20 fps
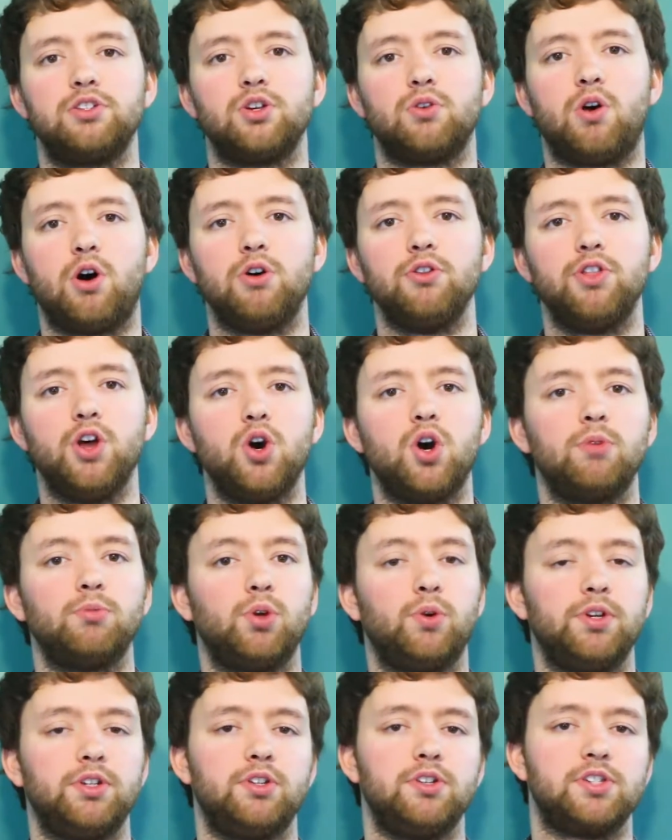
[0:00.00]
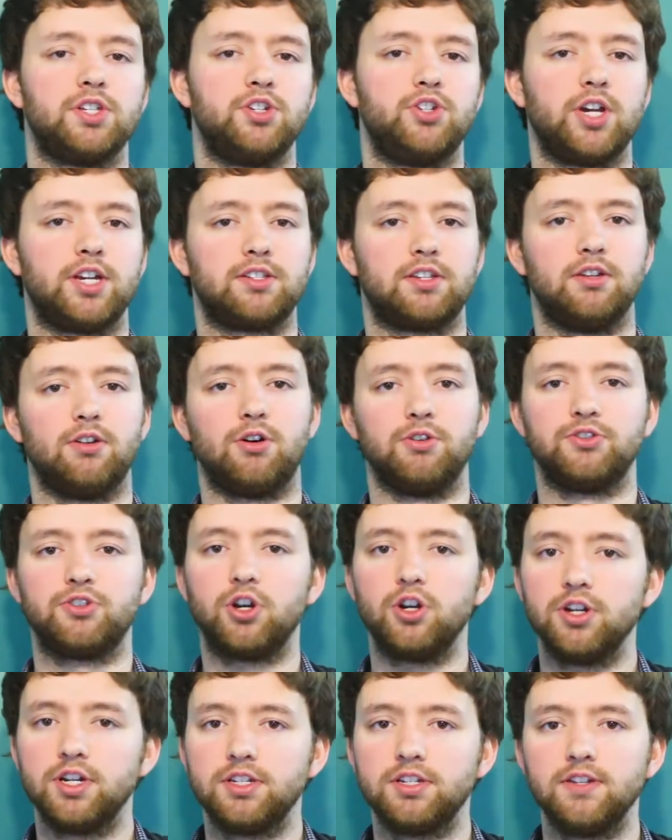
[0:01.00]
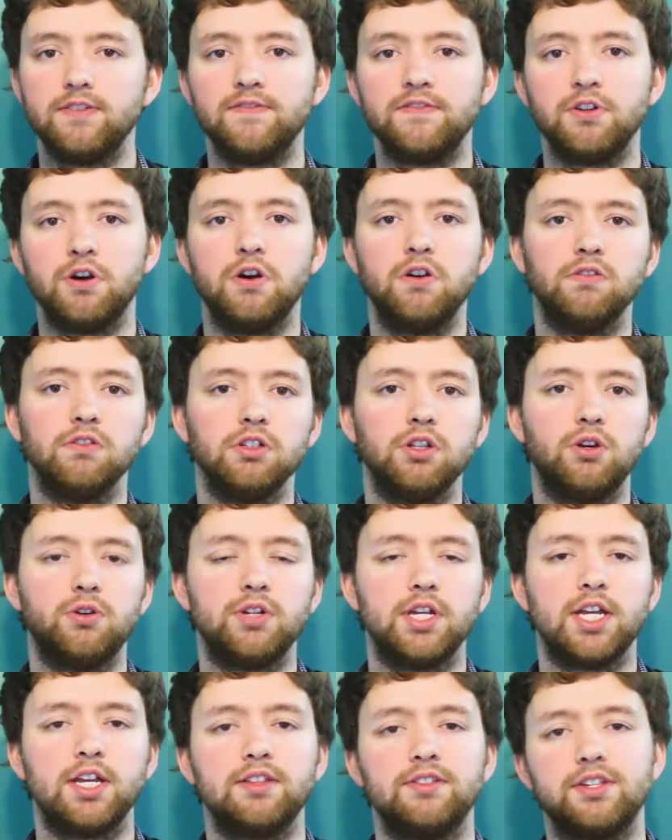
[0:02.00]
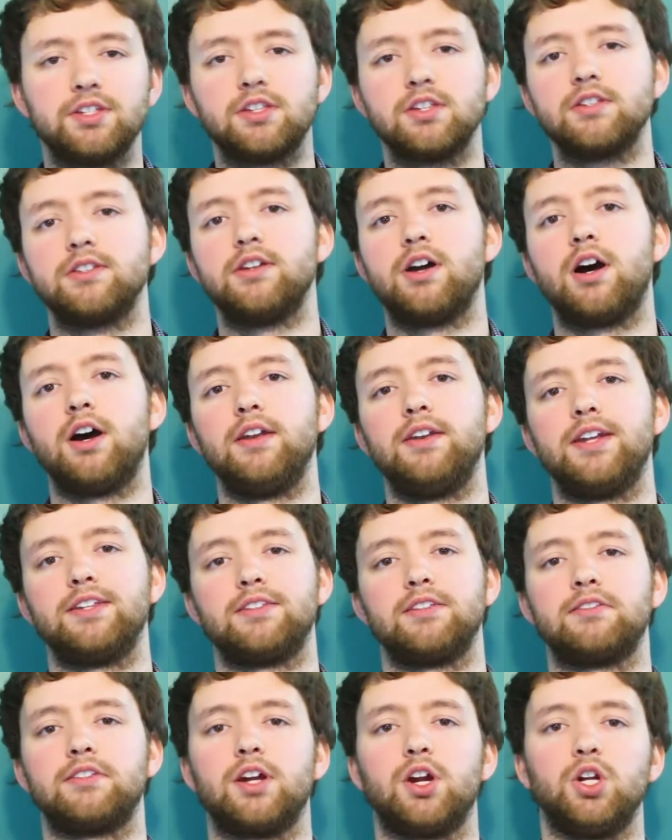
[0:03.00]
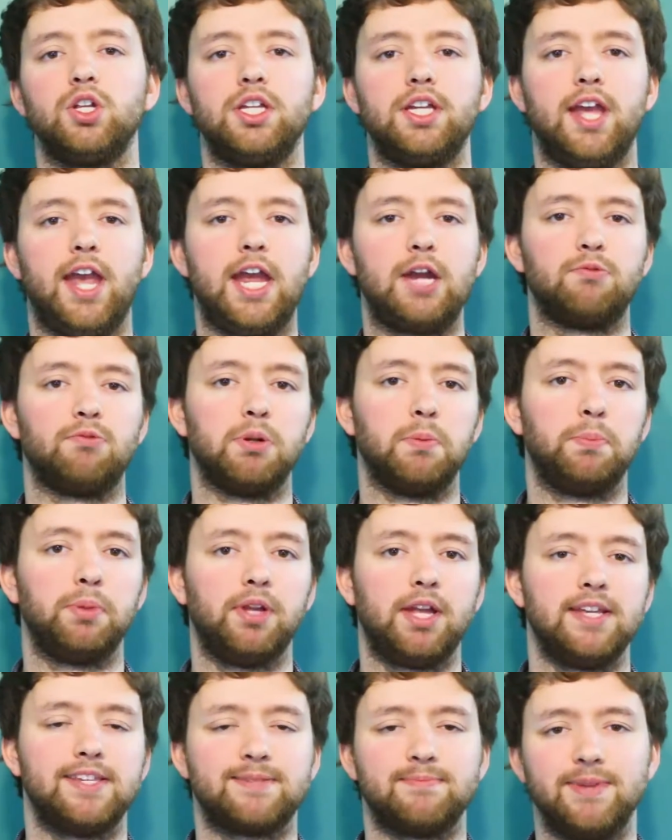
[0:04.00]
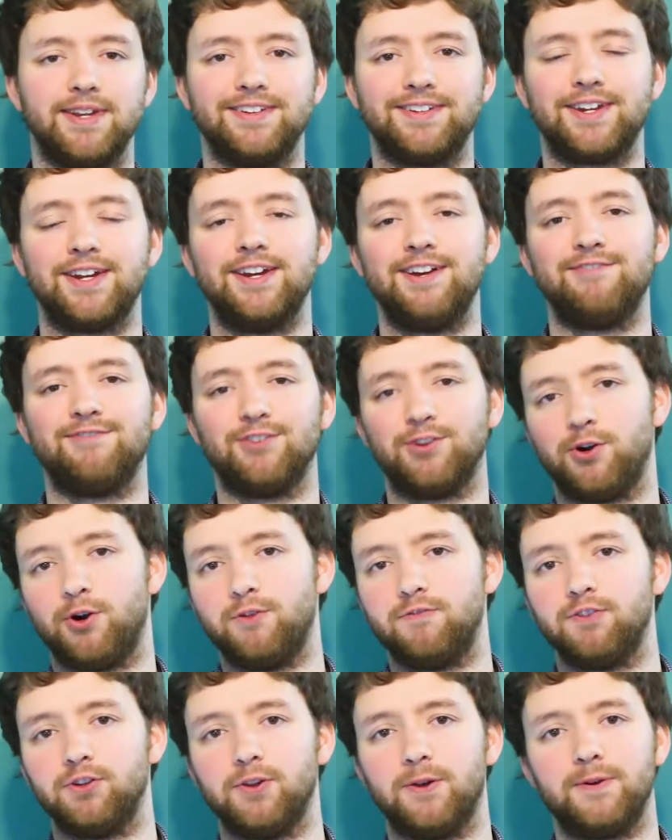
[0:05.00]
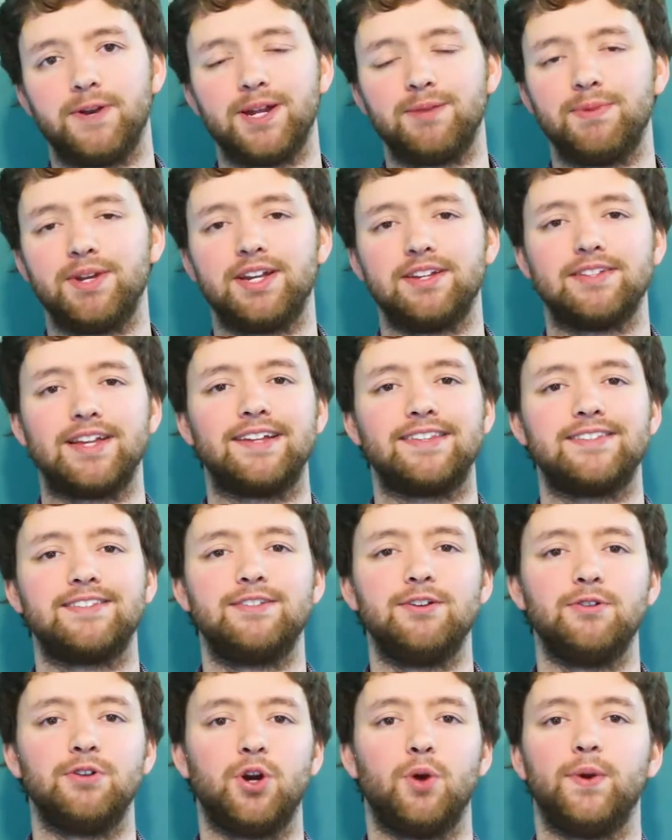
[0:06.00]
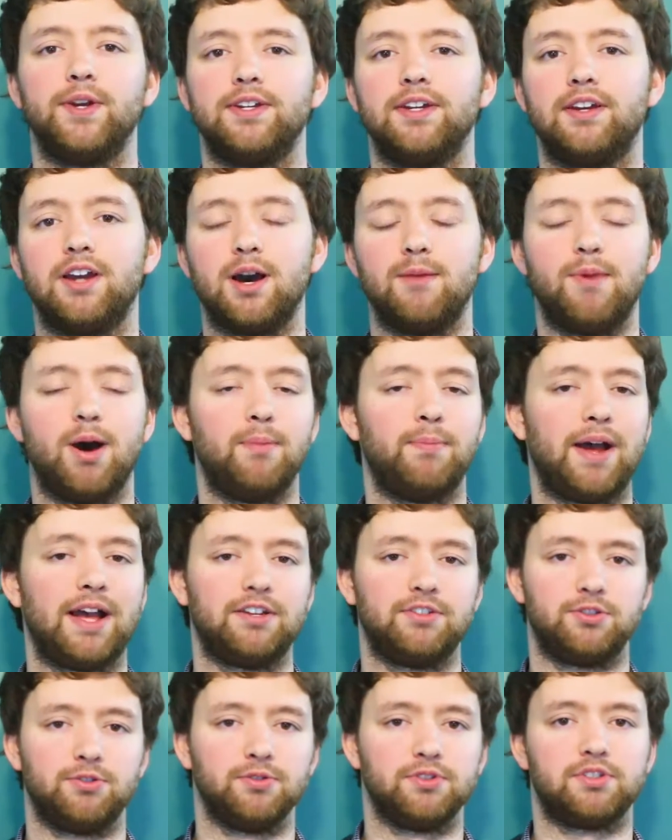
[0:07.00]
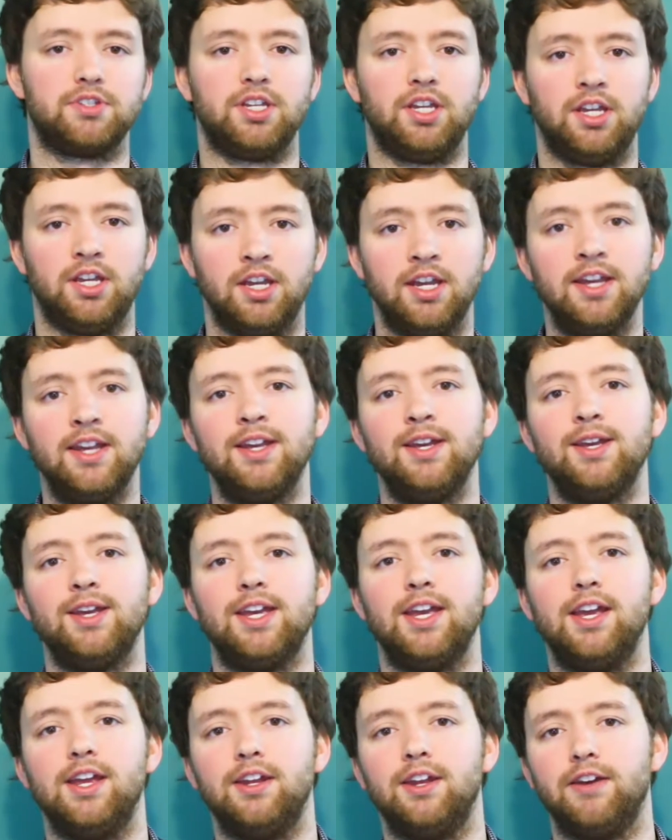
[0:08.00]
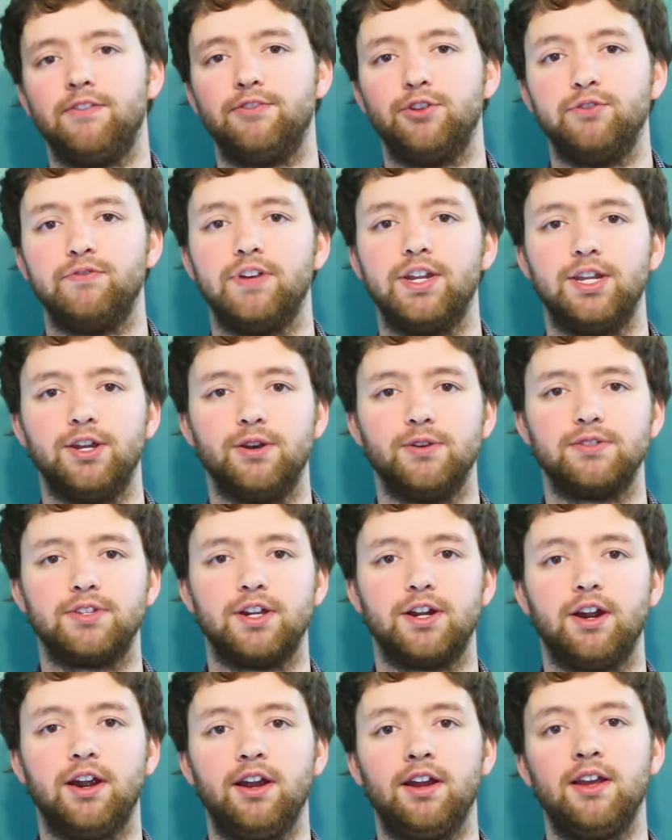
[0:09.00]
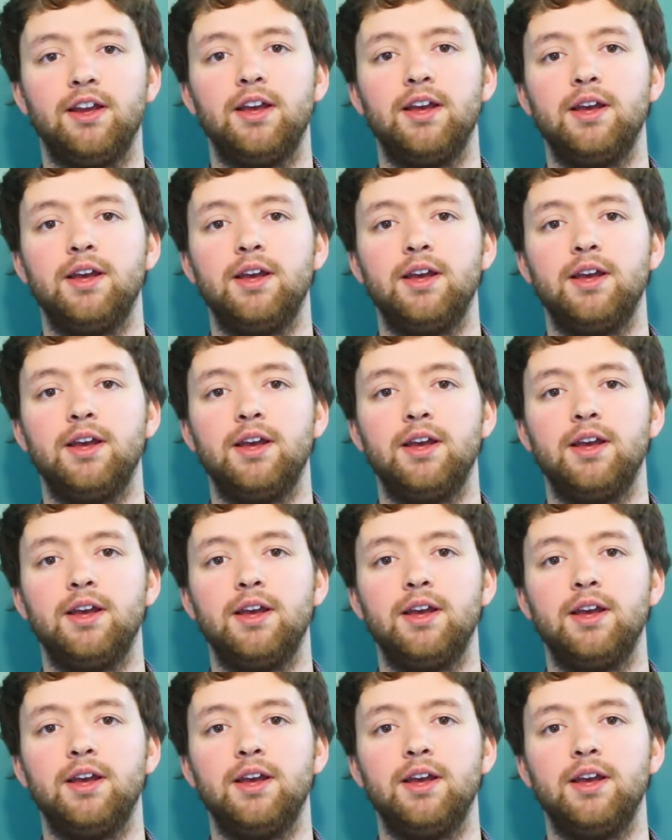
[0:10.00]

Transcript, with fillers: So although I'm going to suggest an alternative to overloading, this is not necessarily a replacement for overloading because that's still going to come up as you'll see in a few videos here.